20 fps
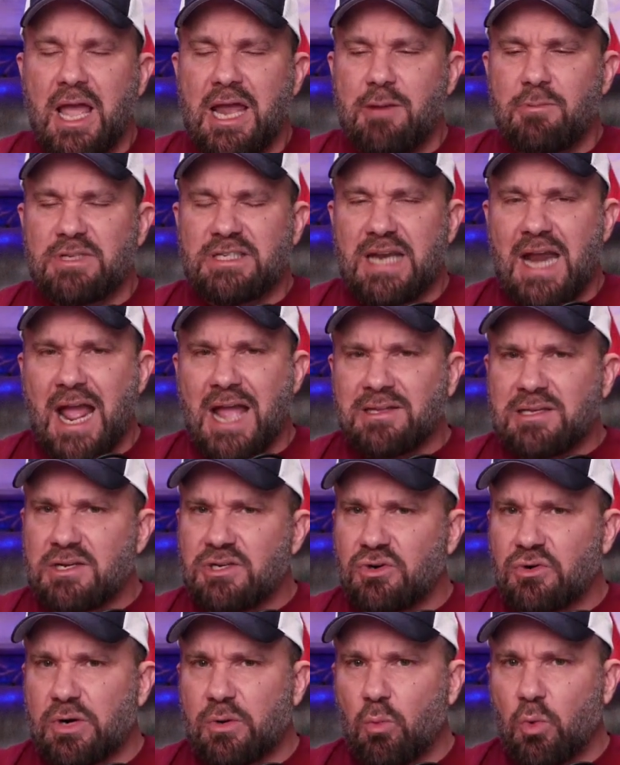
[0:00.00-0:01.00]
And it was
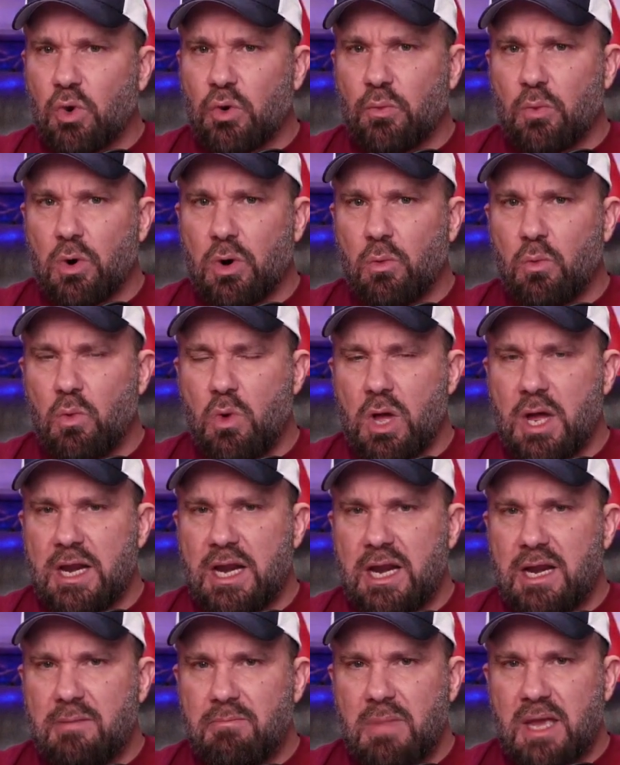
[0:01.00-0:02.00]
enacted during World War I,
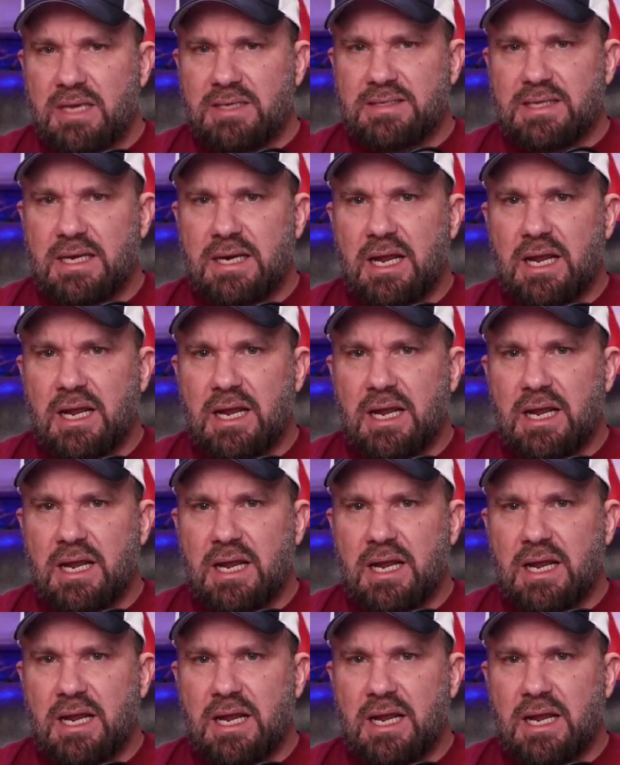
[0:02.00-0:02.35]
and it makes